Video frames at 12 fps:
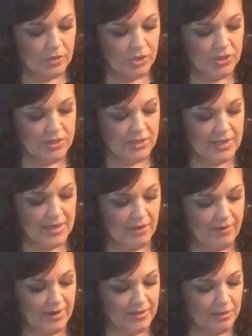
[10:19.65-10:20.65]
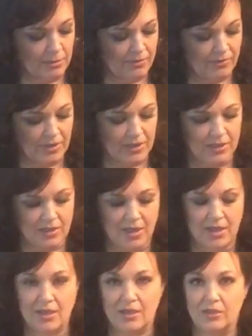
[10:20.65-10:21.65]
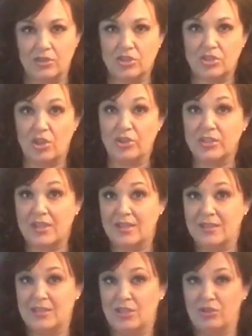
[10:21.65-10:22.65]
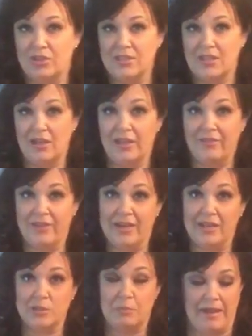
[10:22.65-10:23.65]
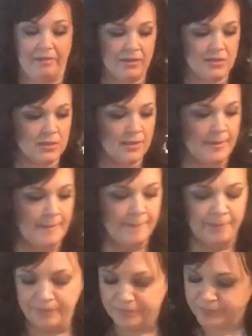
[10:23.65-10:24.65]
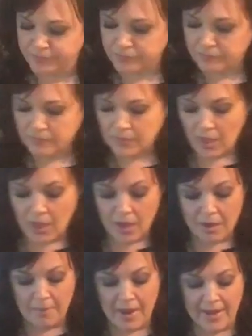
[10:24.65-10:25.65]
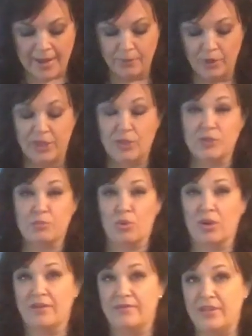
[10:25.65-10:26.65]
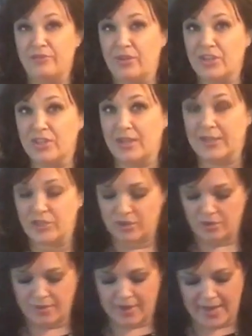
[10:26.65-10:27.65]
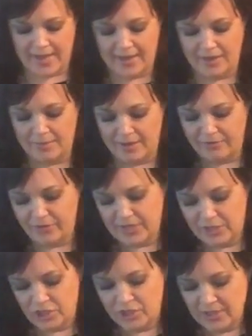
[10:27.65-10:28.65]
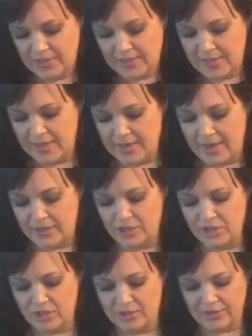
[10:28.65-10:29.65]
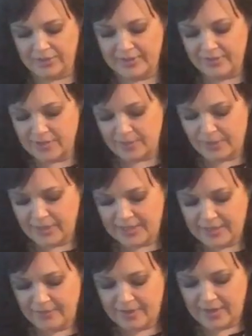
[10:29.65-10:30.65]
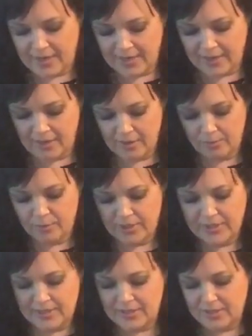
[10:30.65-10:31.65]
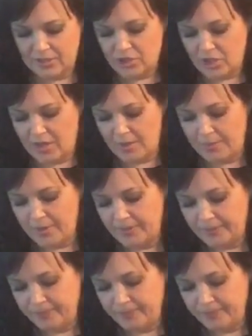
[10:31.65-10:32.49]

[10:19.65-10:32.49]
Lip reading: just to counteract some of the salt and citrus, and it'll give it a nice balance. I am going to use more of the fresh cilantro that I had in my fridge. I just took the leaves and I'm going to give it a pretty decent chop.